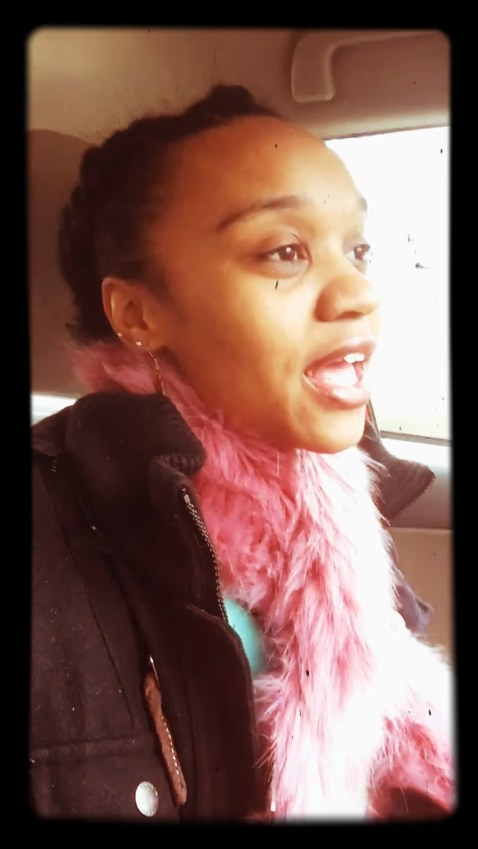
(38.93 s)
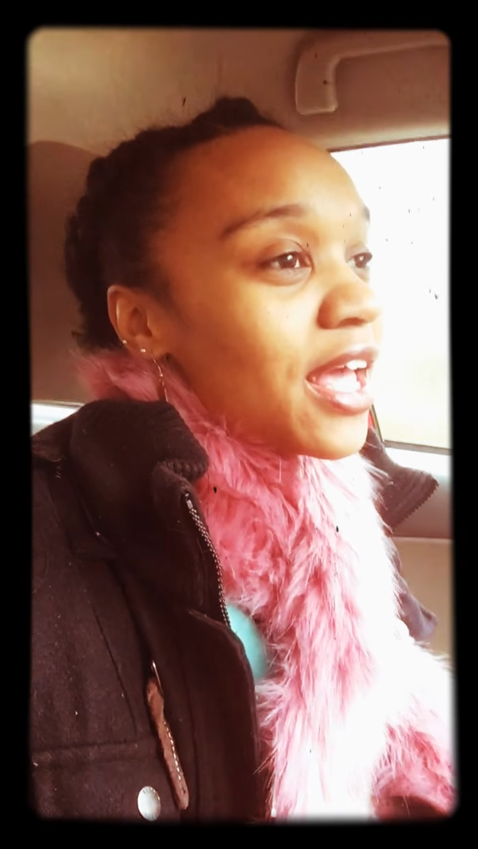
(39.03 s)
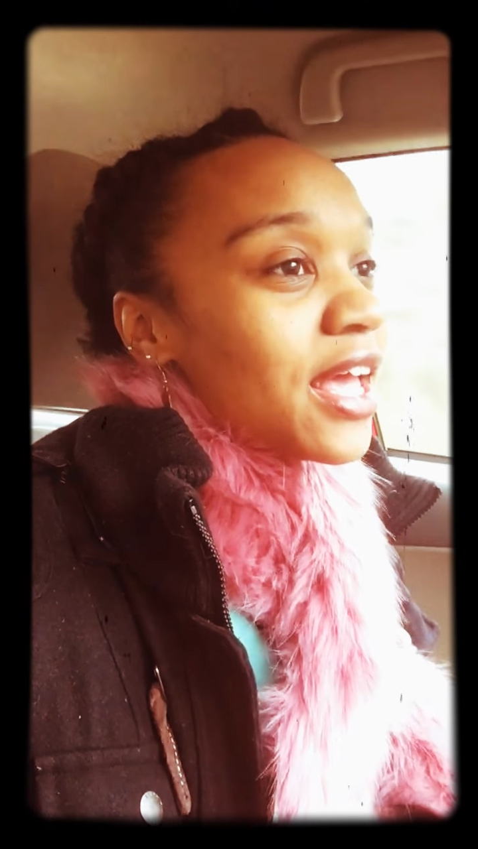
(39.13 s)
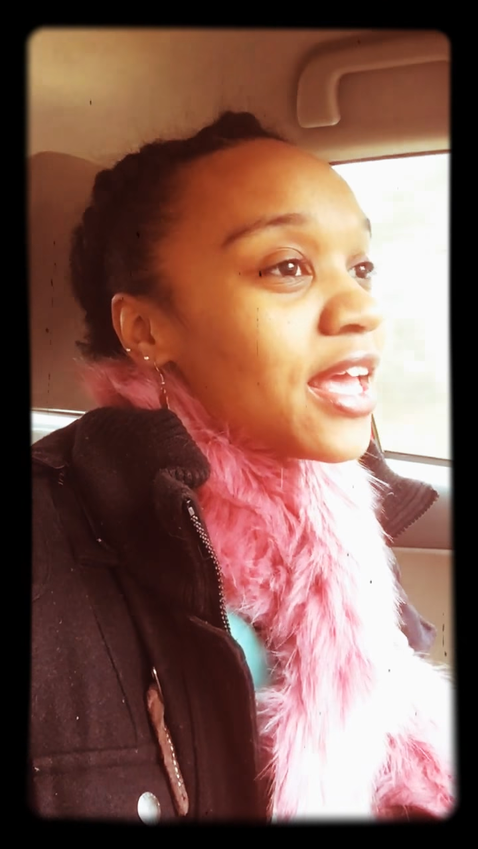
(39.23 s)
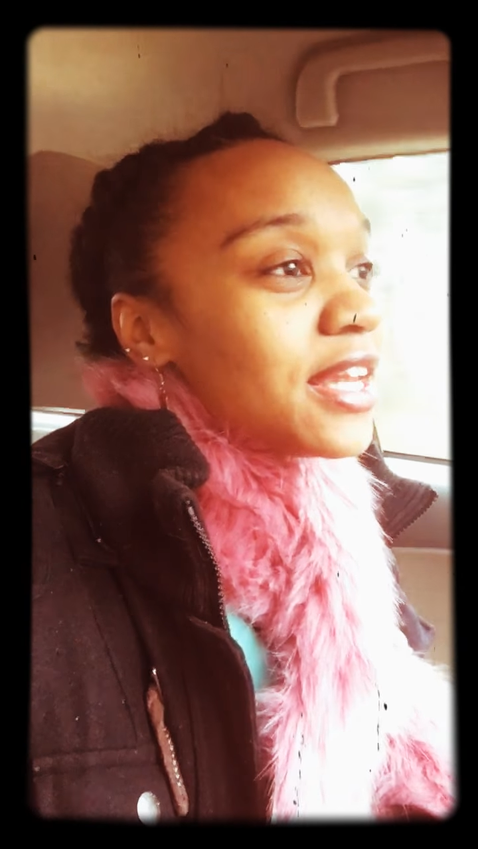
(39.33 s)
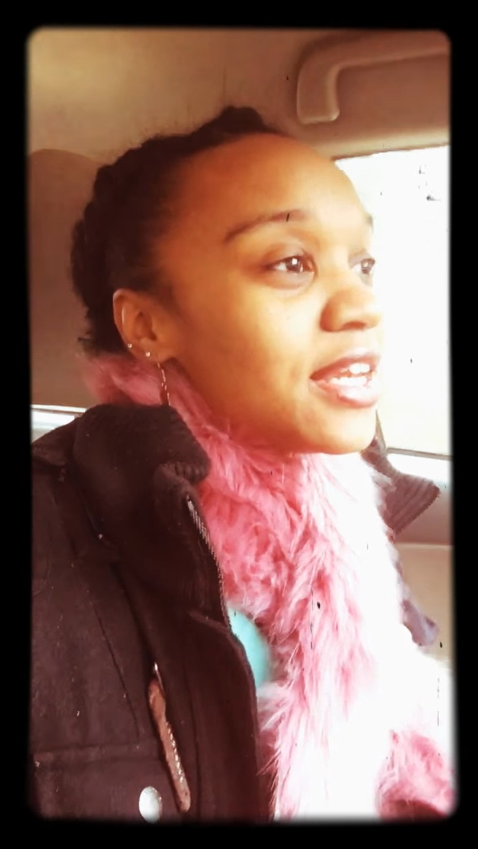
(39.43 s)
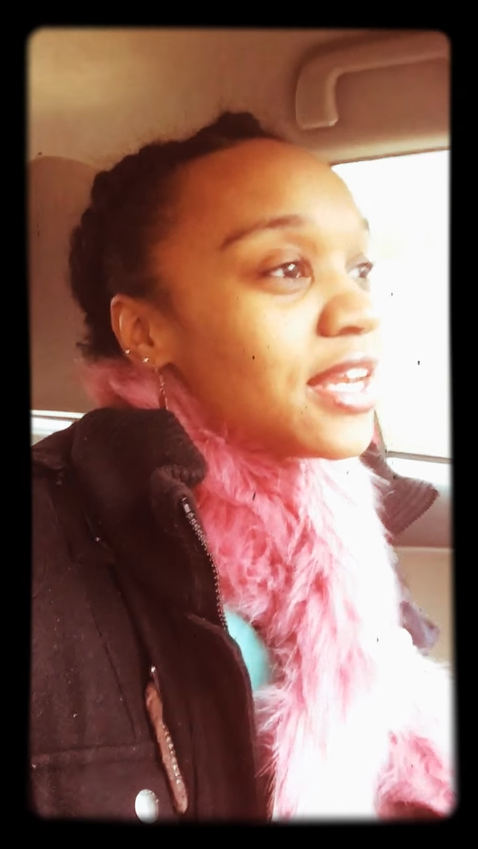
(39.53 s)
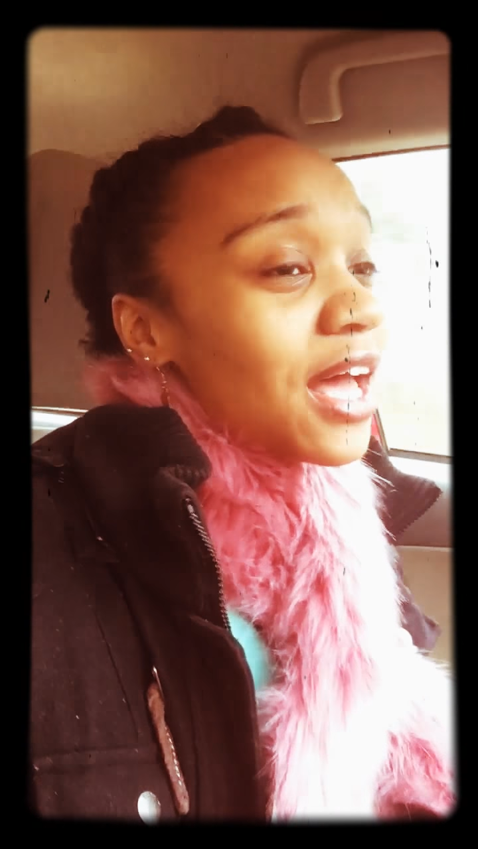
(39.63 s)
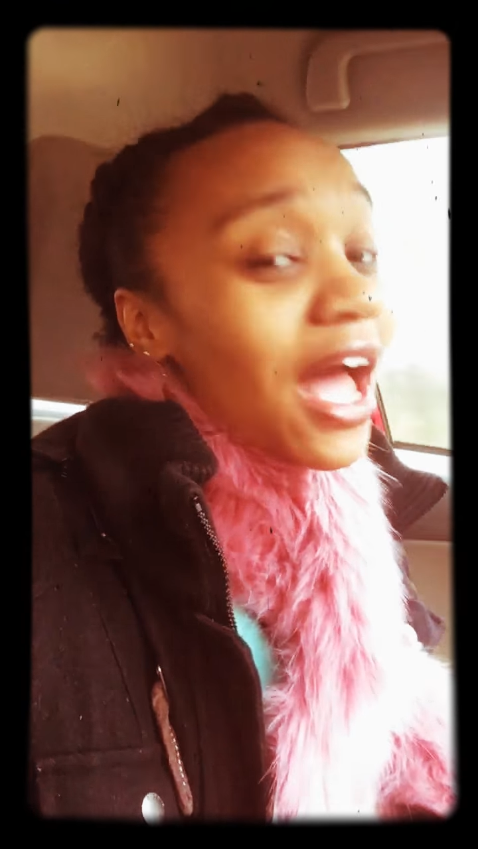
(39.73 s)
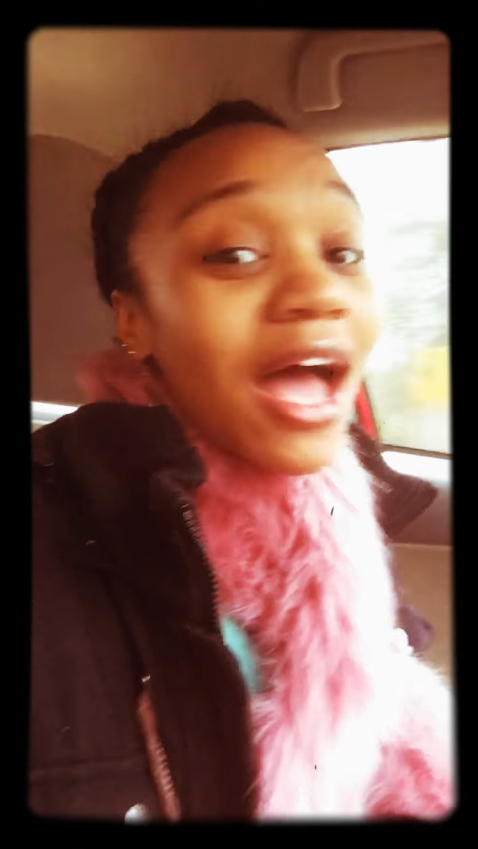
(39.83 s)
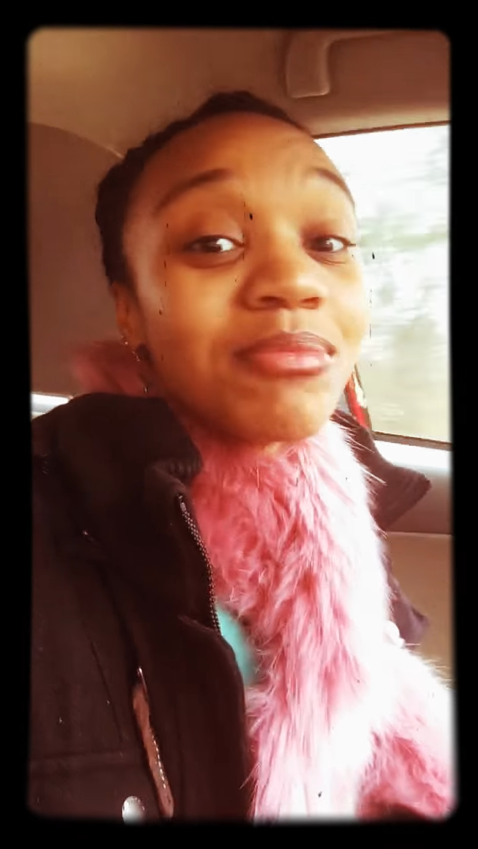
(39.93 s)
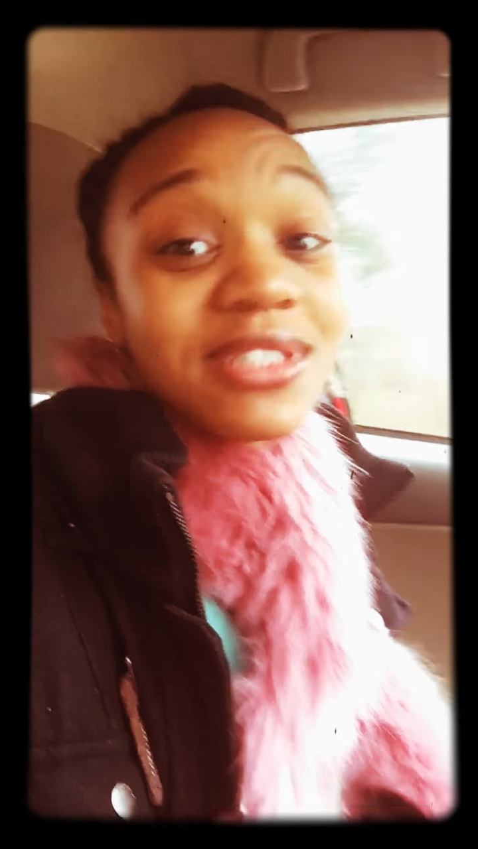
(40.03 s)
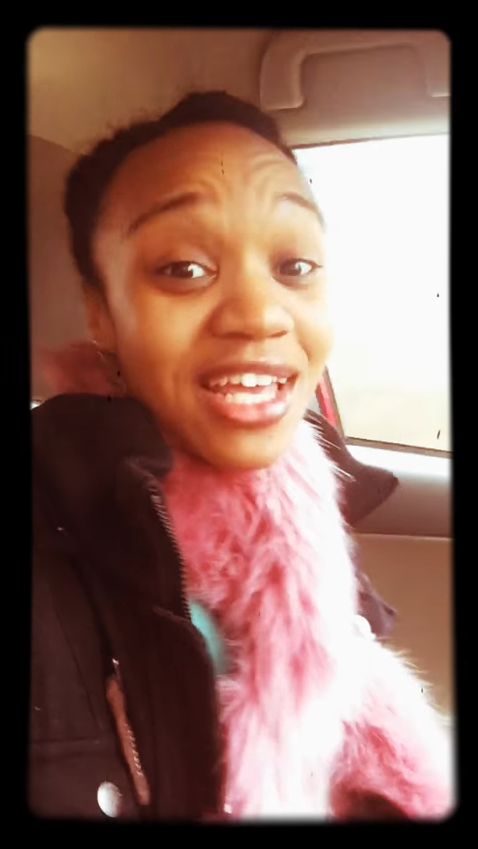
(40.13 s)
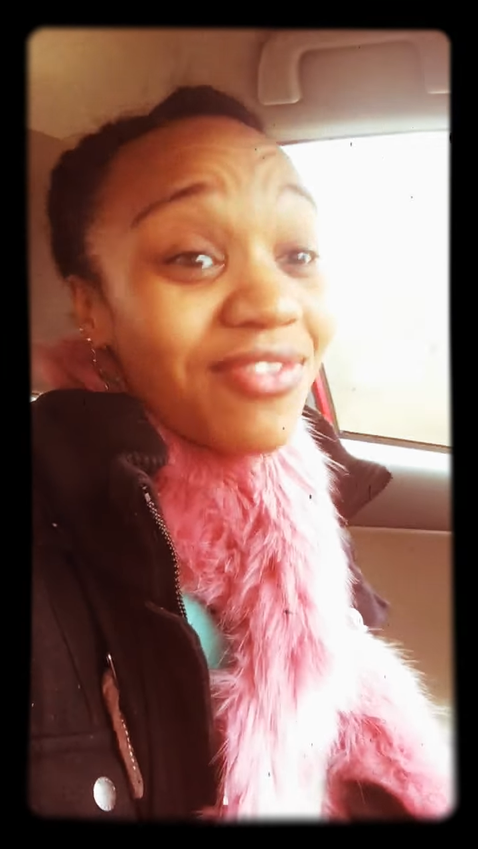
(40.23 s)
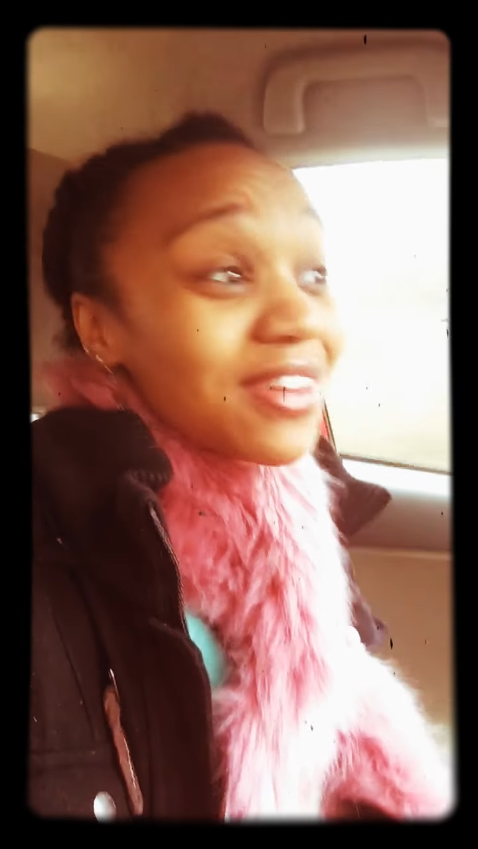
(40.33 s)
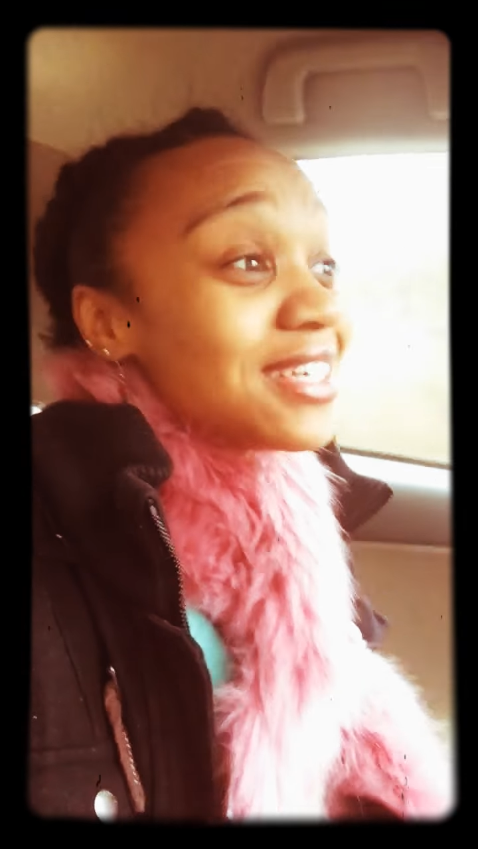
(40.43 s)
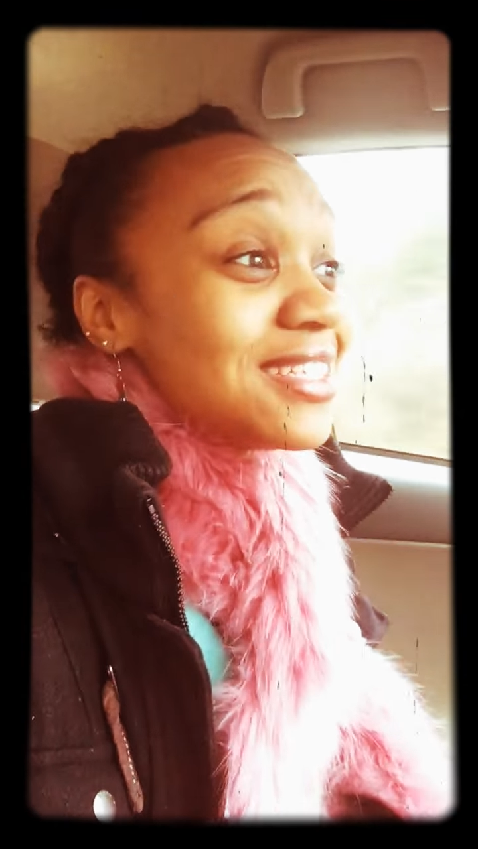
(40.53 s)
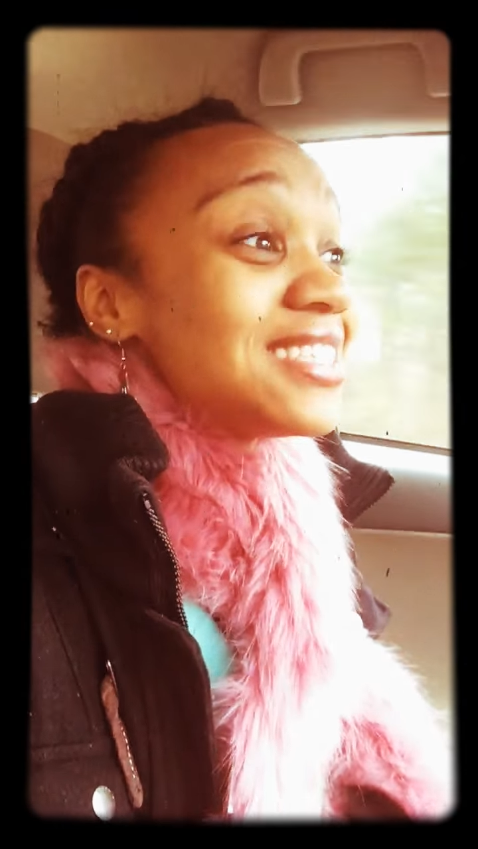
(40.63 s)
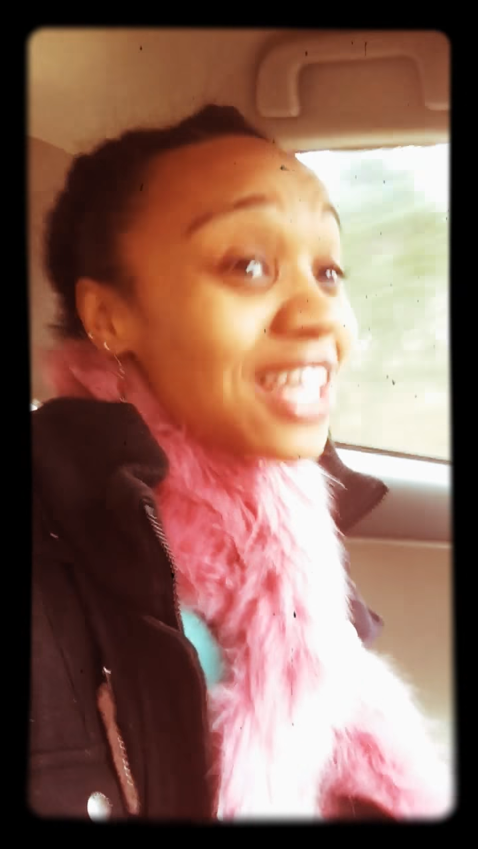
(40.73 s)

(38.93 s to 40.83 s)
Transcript: and I'm definitely